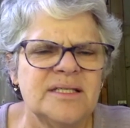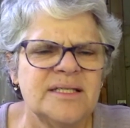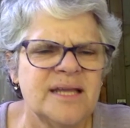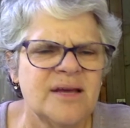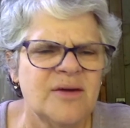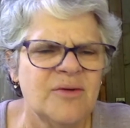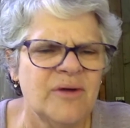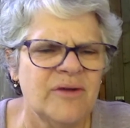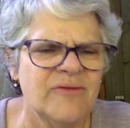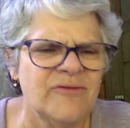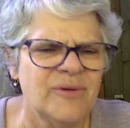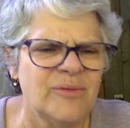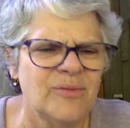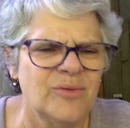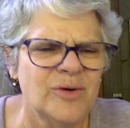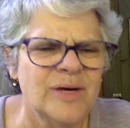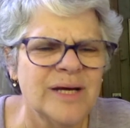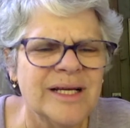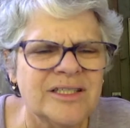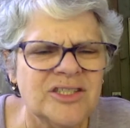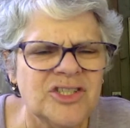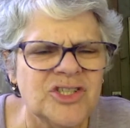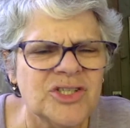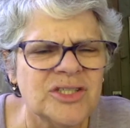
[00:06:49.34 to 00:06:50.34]
away from
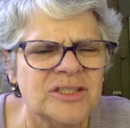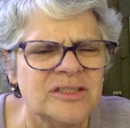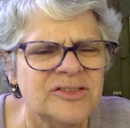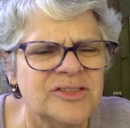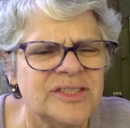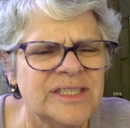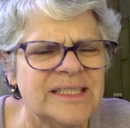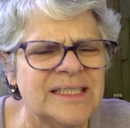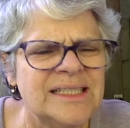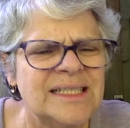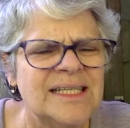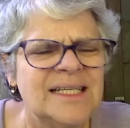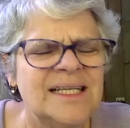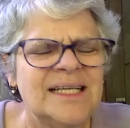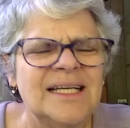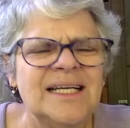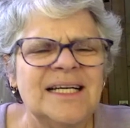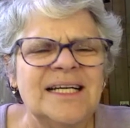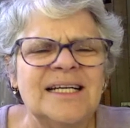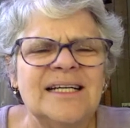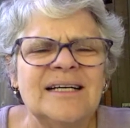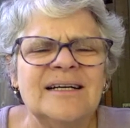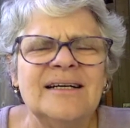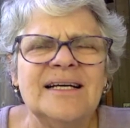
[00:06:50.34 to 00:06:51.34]
grandchildren.
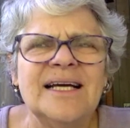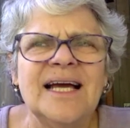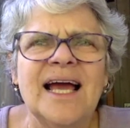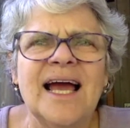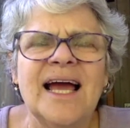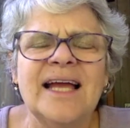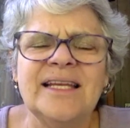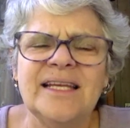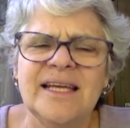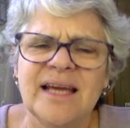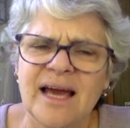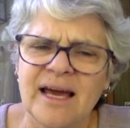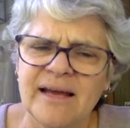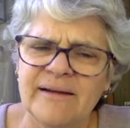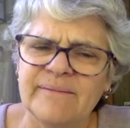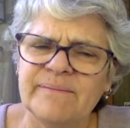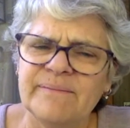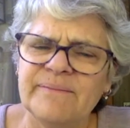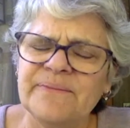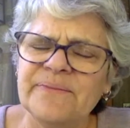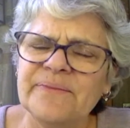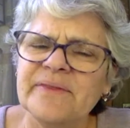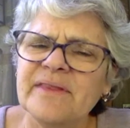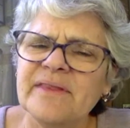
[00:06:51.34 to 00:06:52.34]
And yet
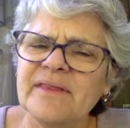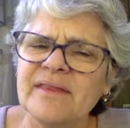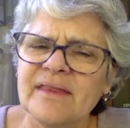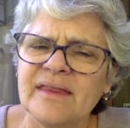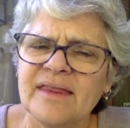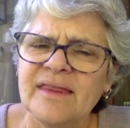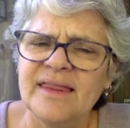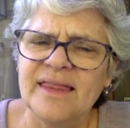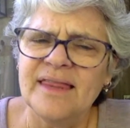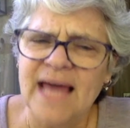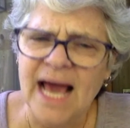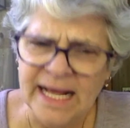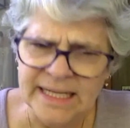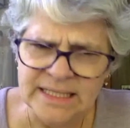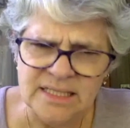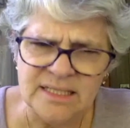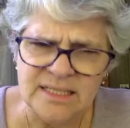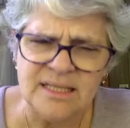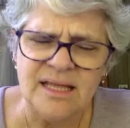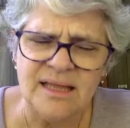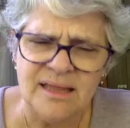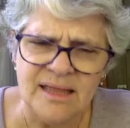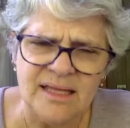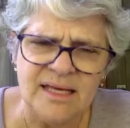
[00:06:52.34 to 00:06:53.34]

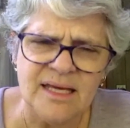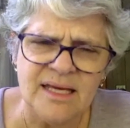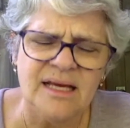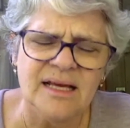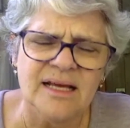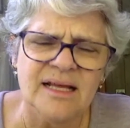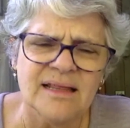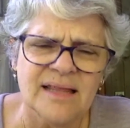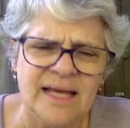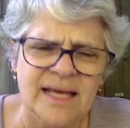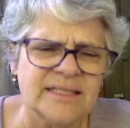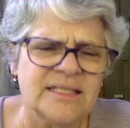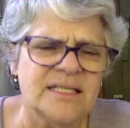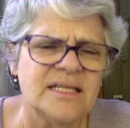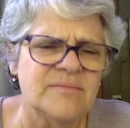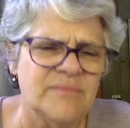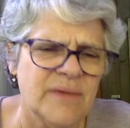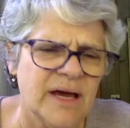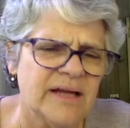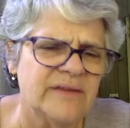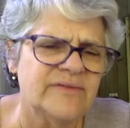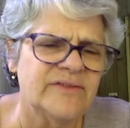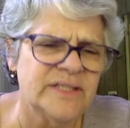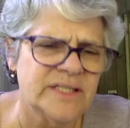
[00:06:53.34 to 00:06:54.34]
that's the
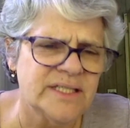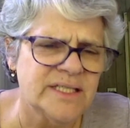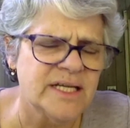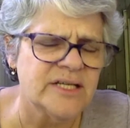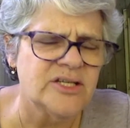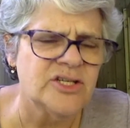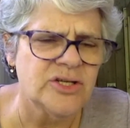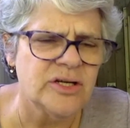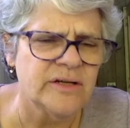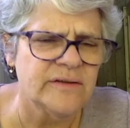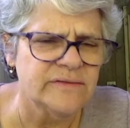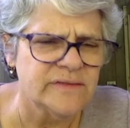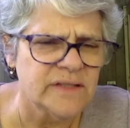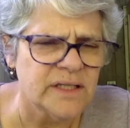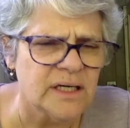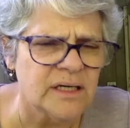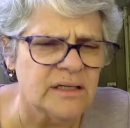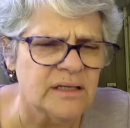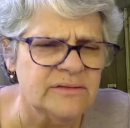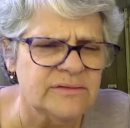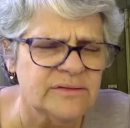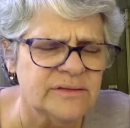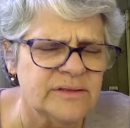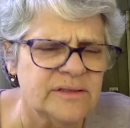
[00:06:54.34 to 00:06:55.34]
manifestation of
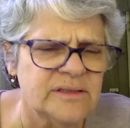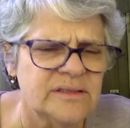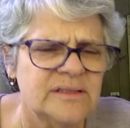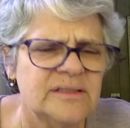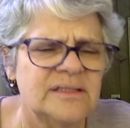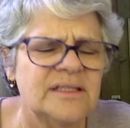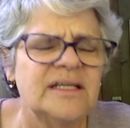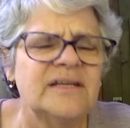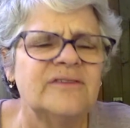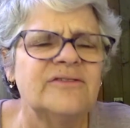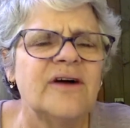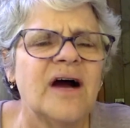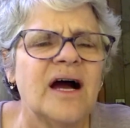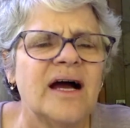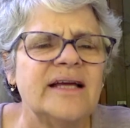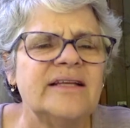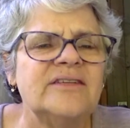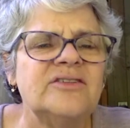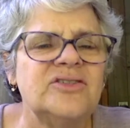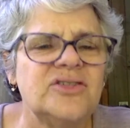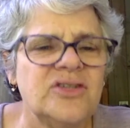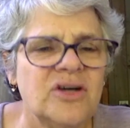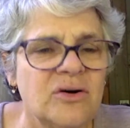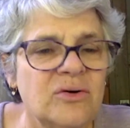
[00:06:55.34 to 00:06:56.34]
love. If
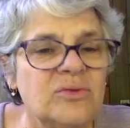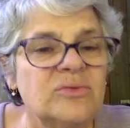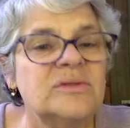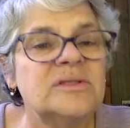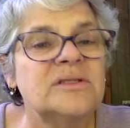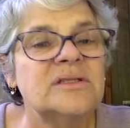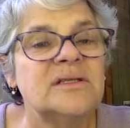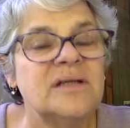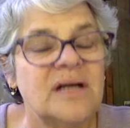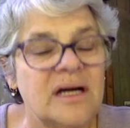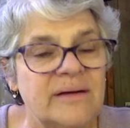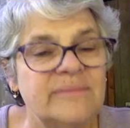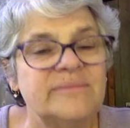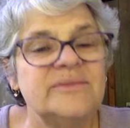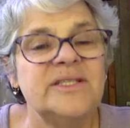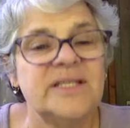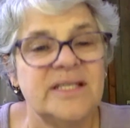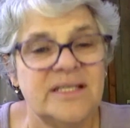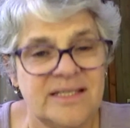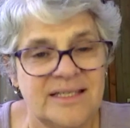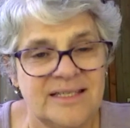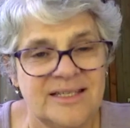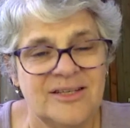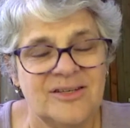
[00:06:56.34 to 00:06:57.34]
I don't come
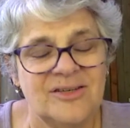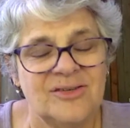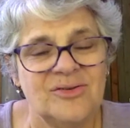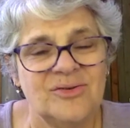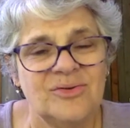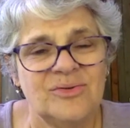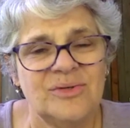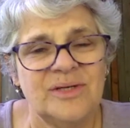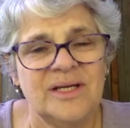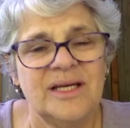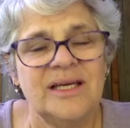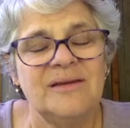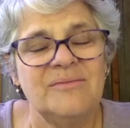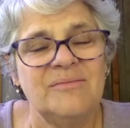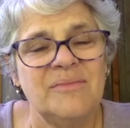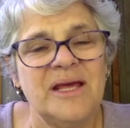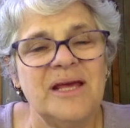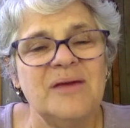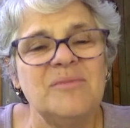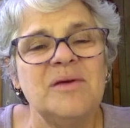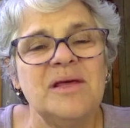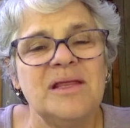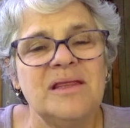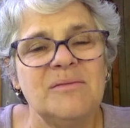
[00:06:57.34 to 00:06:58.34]
to see you, it
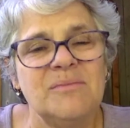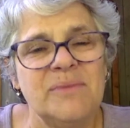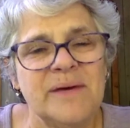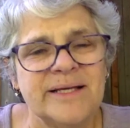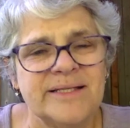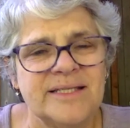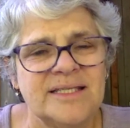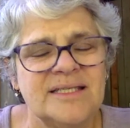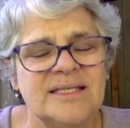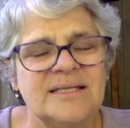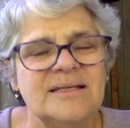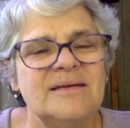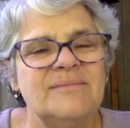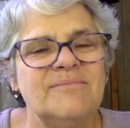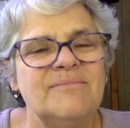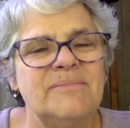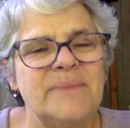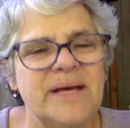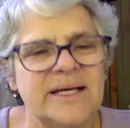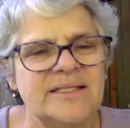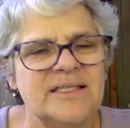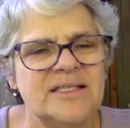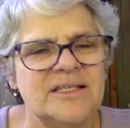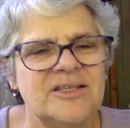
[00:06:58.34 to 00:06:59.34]
may be the best
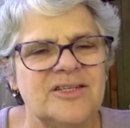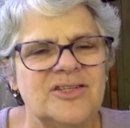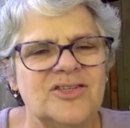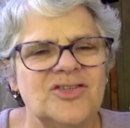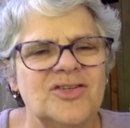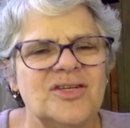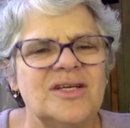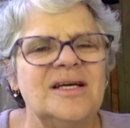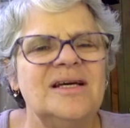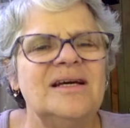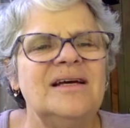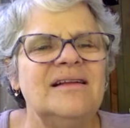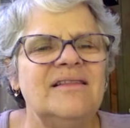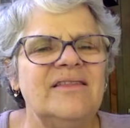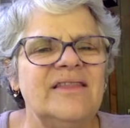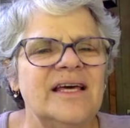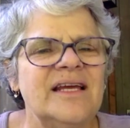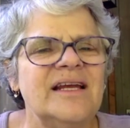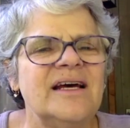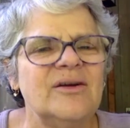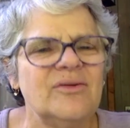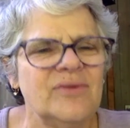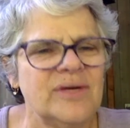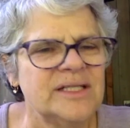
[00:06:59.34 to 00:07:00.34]
message
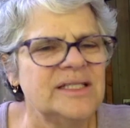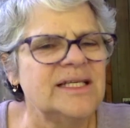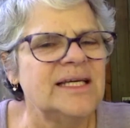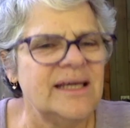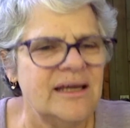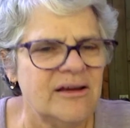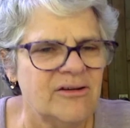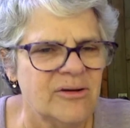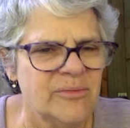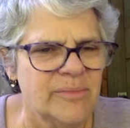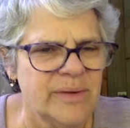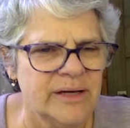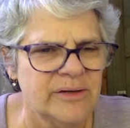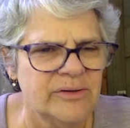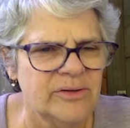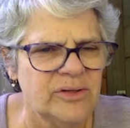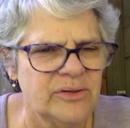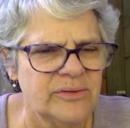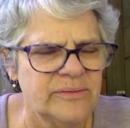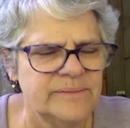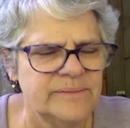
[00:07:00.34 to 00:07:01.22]
that I really care about you.